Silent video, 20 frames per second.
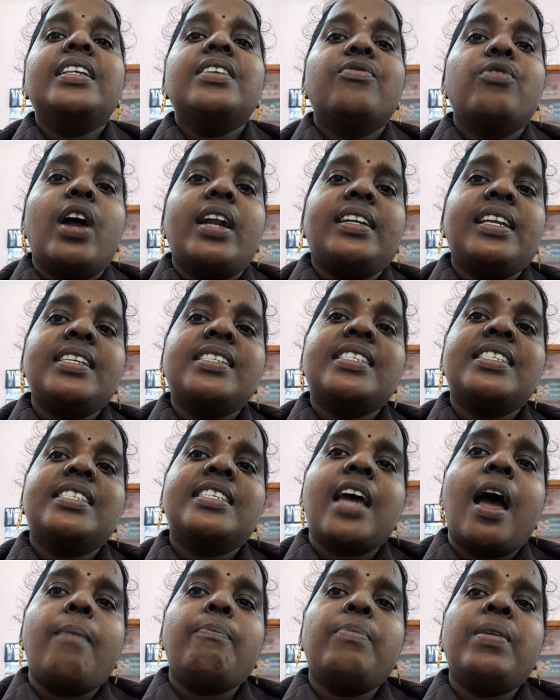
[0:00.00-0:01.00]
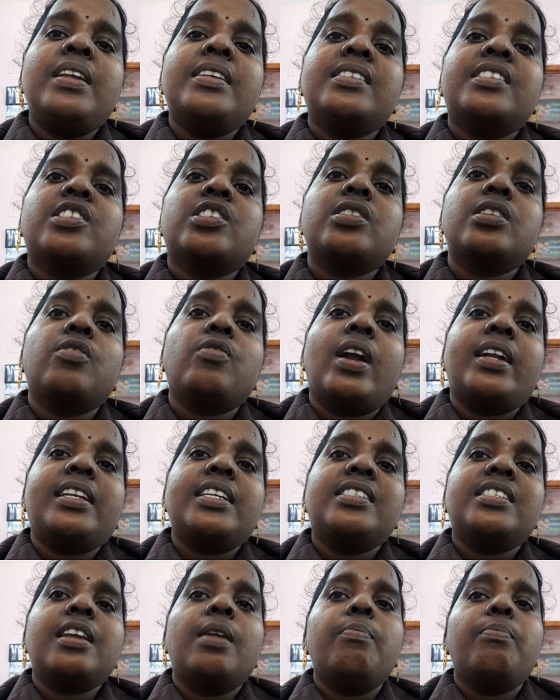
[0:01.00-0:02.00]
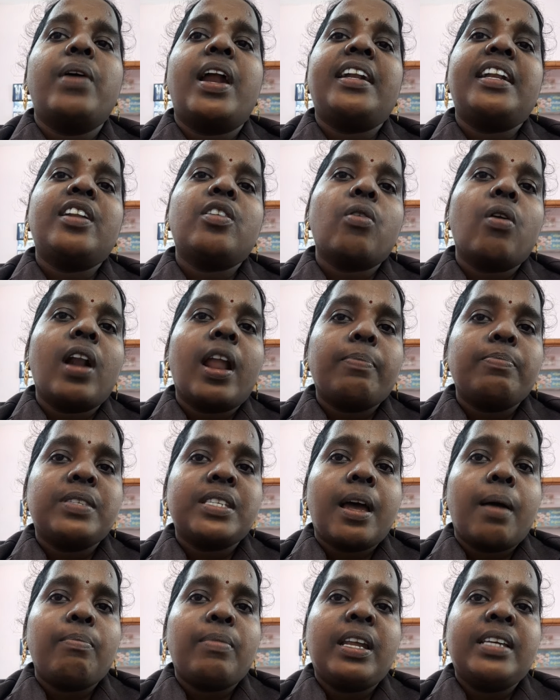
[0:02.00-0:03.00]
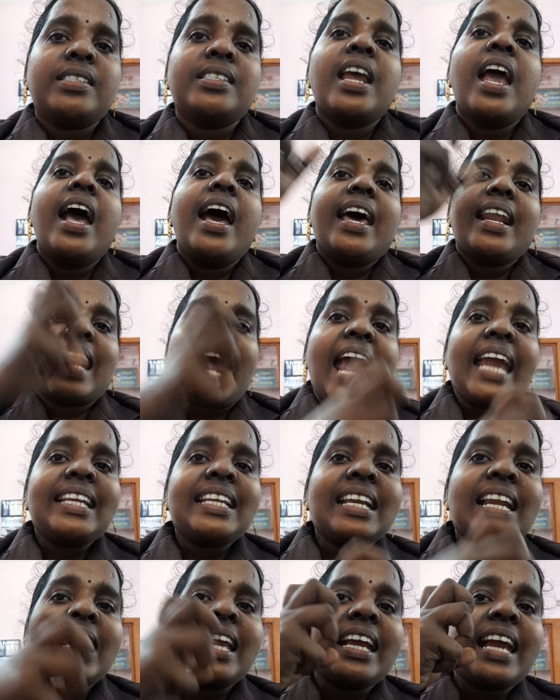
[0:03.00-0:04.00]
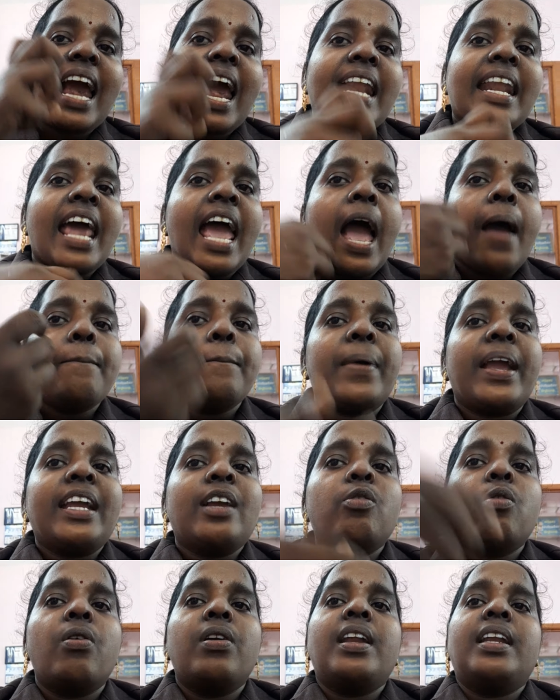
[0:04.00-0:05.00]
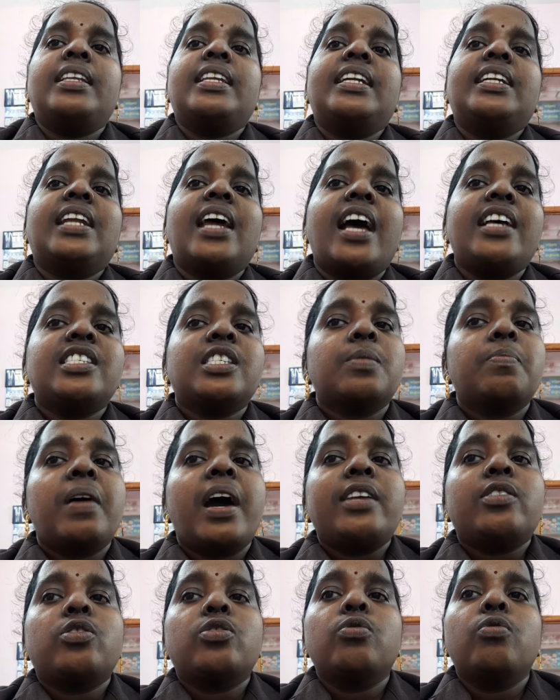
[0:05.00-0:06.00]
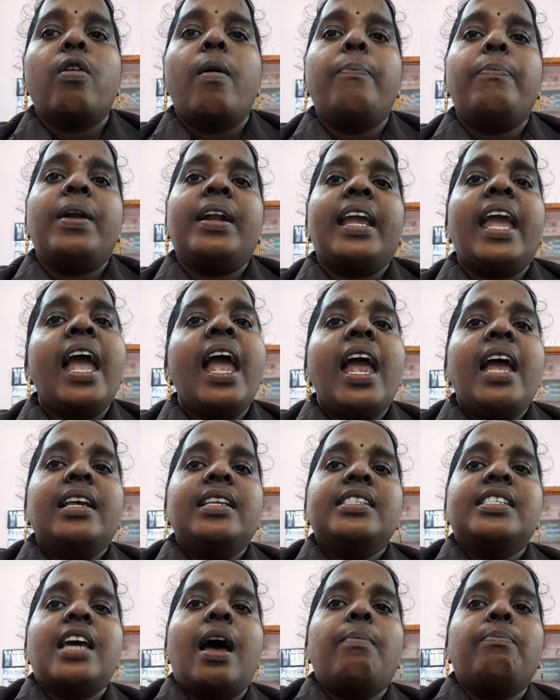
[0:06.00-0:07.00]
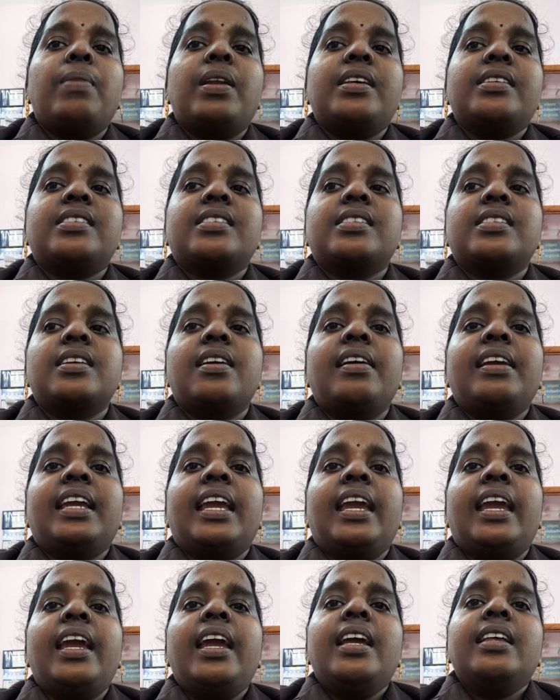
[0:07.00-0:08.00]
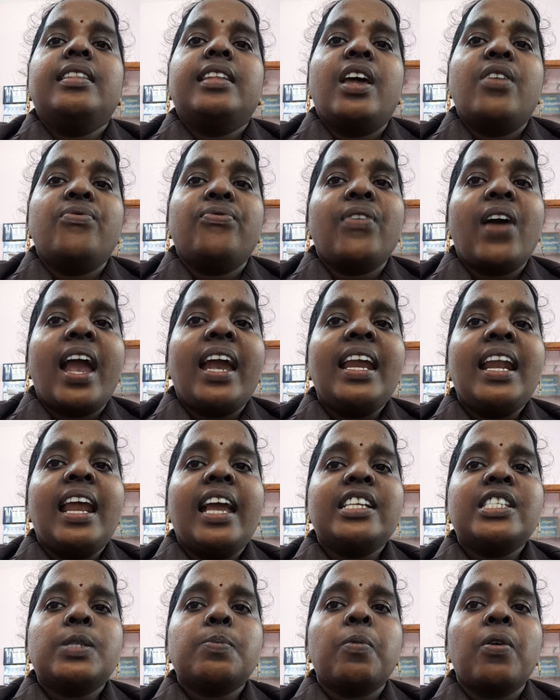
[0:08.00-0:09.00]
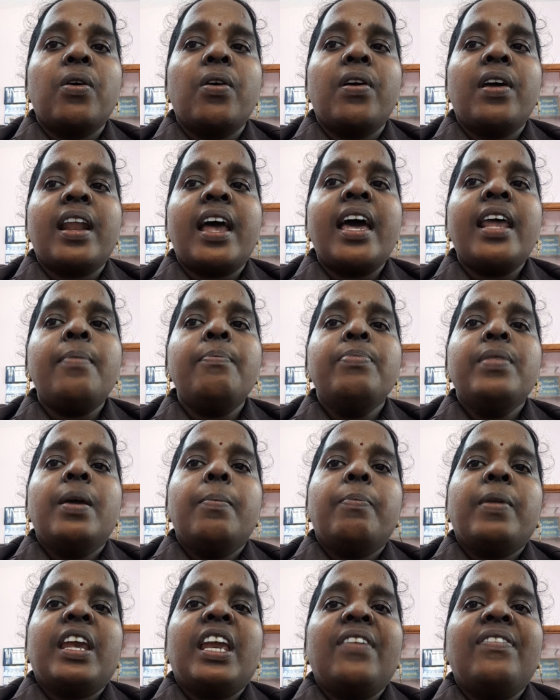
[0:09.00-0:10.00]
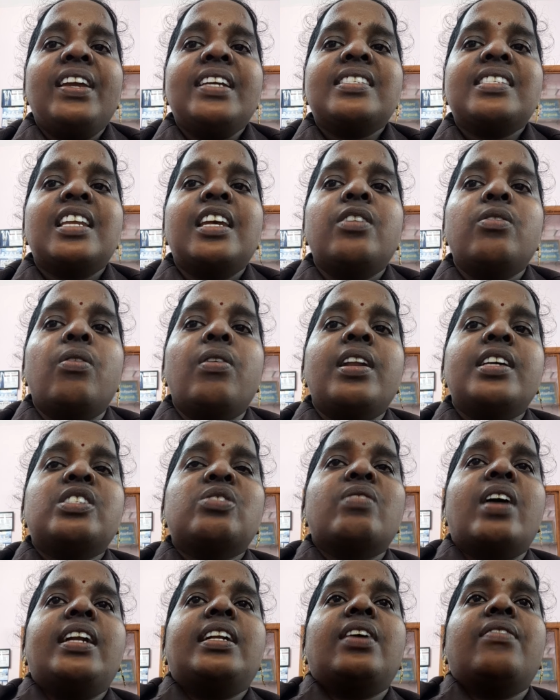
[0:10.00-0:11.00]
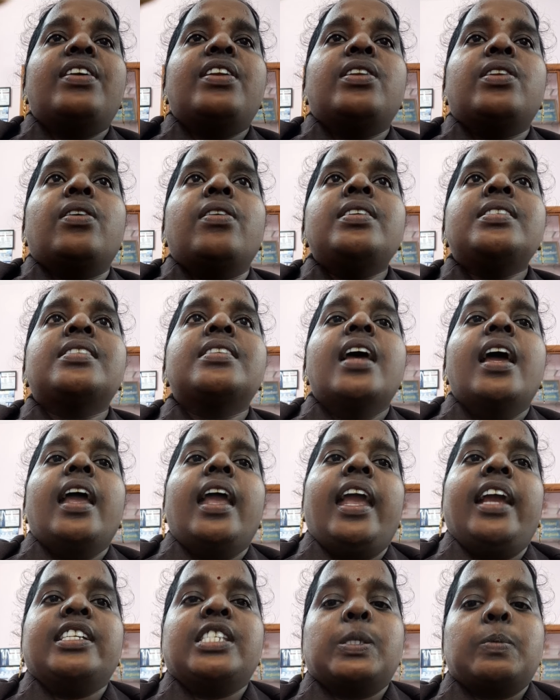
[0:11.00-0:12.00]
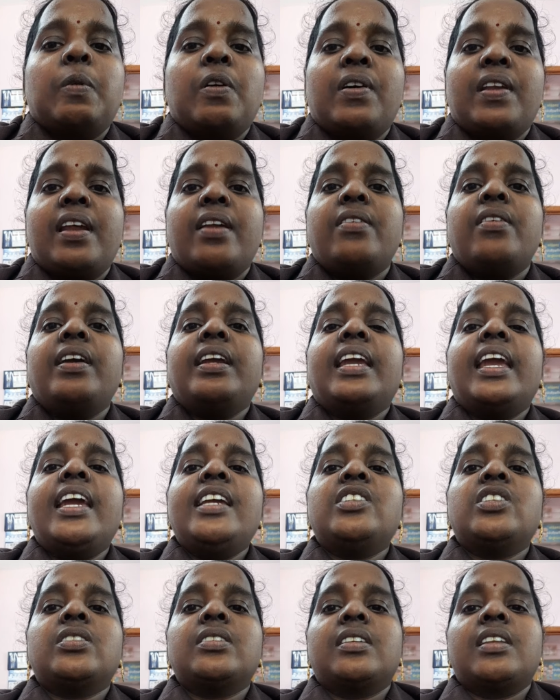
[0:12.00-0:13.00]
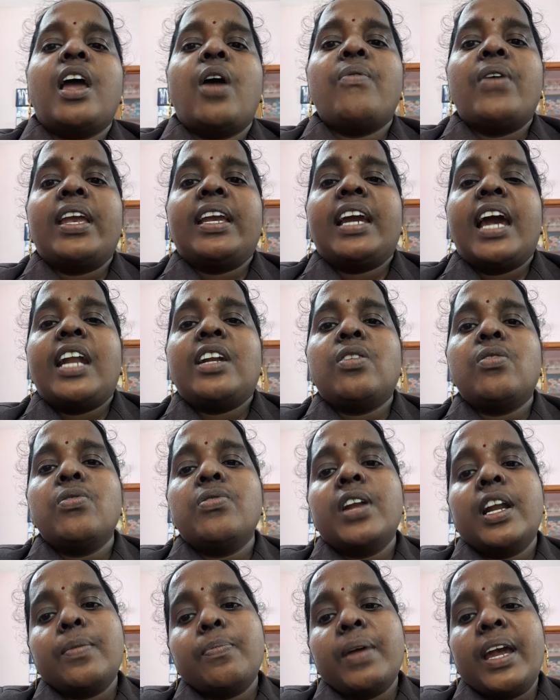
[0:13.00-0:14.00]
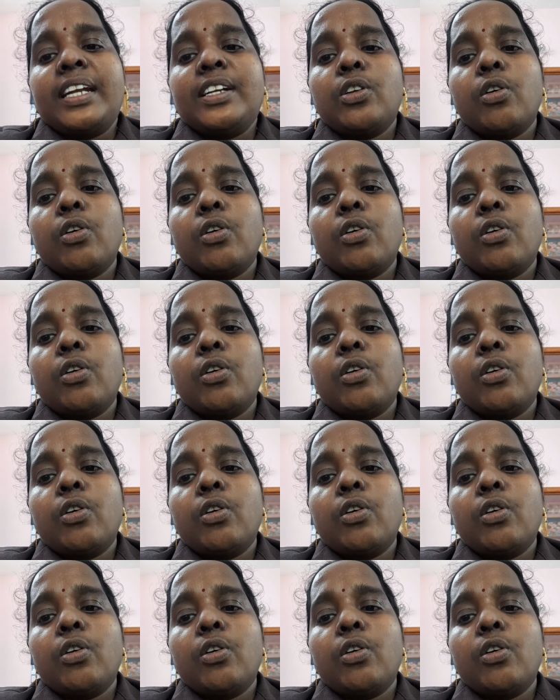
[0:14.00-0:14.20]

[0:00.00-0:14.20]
What is jump list? What is the important role of jump list? Right click an app icon in the taskbar to open a jump list. Okay. Then file explorer, previously known as what? Windows Explorer. Okay. Now I concluded my topic.